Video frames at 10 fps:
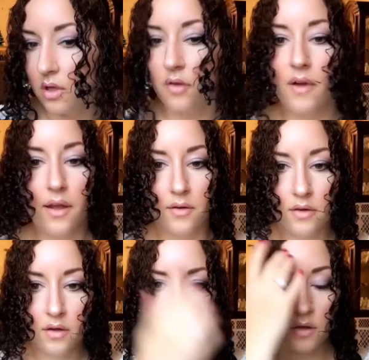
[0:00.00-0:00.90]
All right,
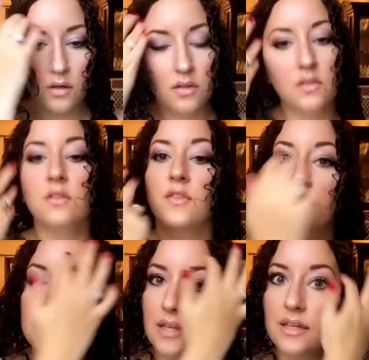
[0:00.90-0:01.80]
so the
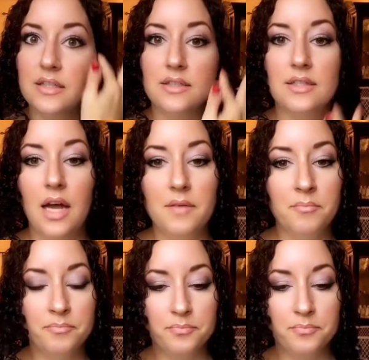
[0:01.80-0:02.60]
first layer is done.